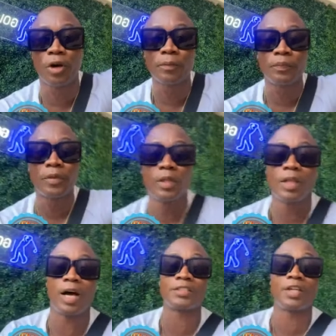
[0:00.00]
blow them
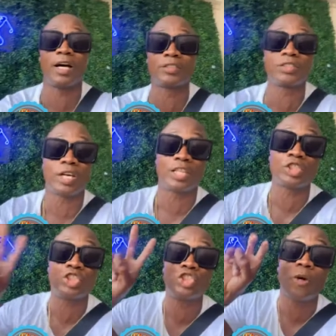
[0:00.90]
as, as,
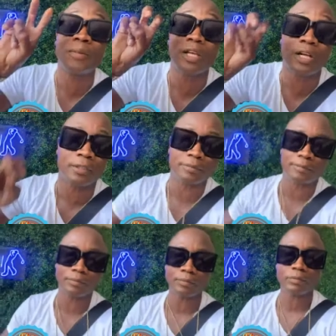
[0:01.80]
as Jamaica.
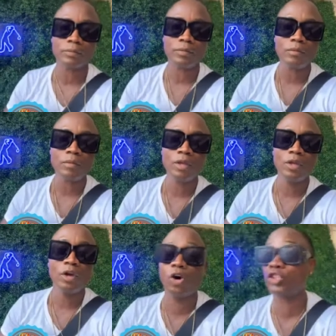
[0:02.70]

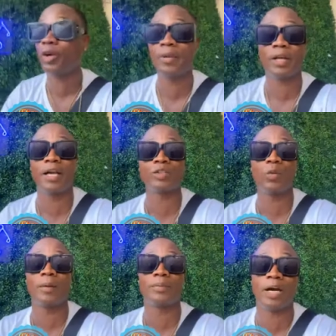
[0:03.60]
Or Jamaica
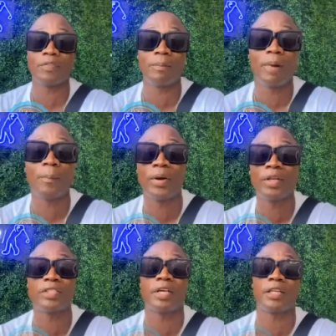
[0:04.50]
is wiped off the map
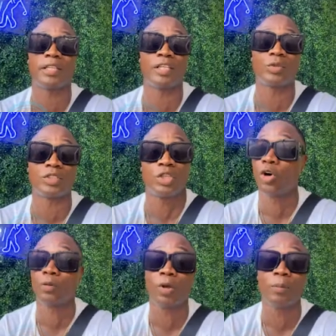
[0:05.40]
and this and that you
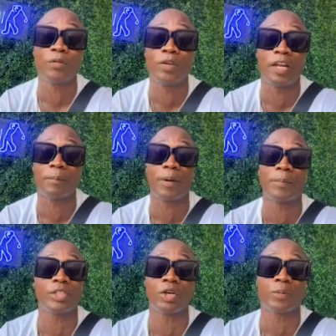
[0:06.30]
know, now me feel like the
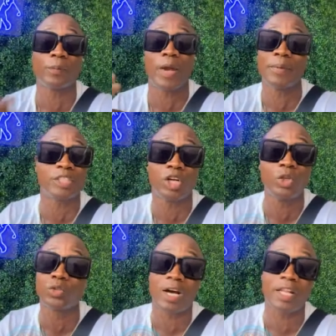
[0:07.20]
Prime Minister, the Prime Minister
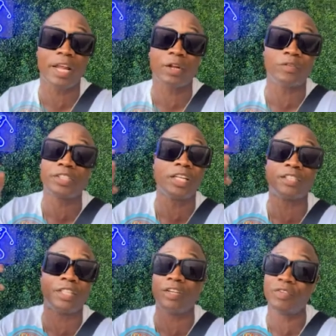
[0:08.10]
going to use all of that now for
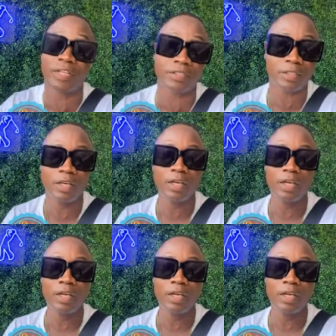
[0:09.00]
solicit dividends.